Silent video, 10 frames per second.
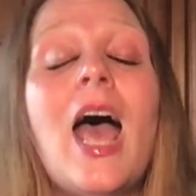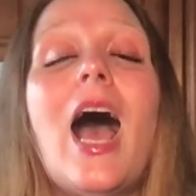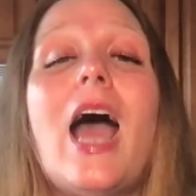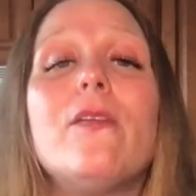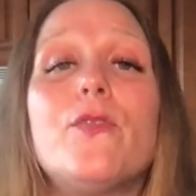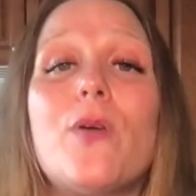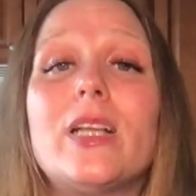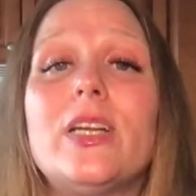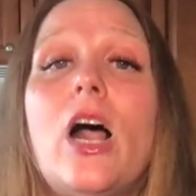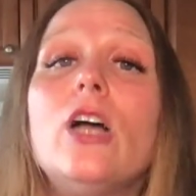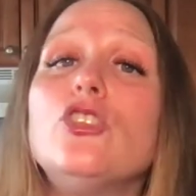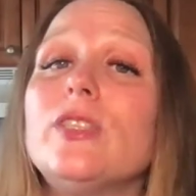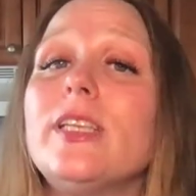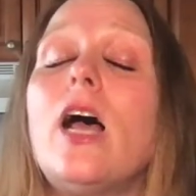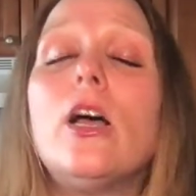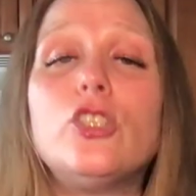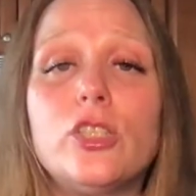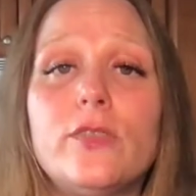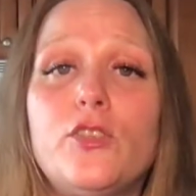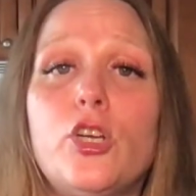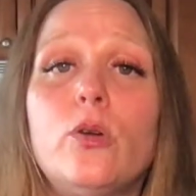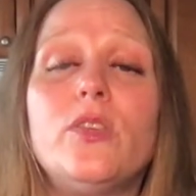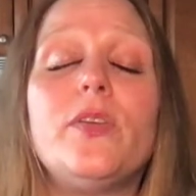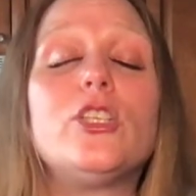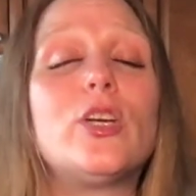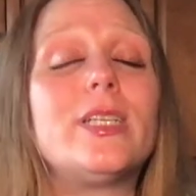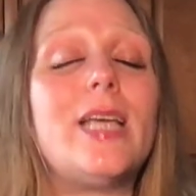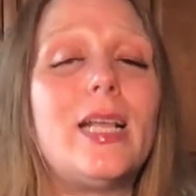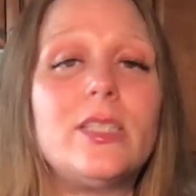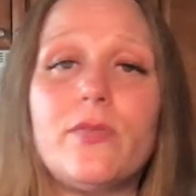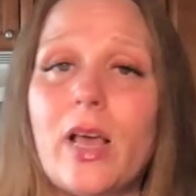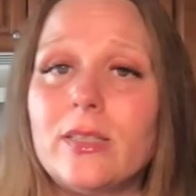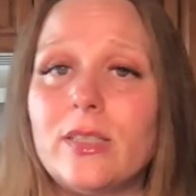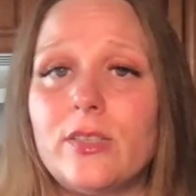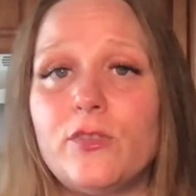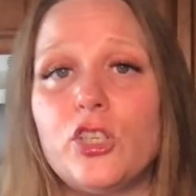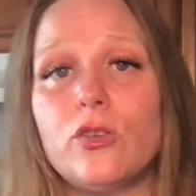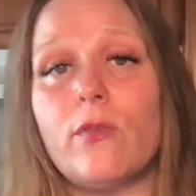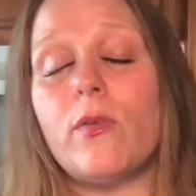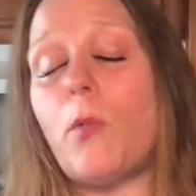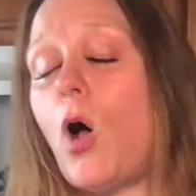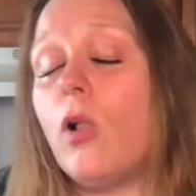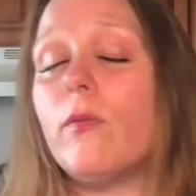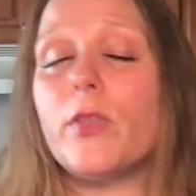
I have directed hundreds and hundreds of shows featuring tens of thousands of children from all over the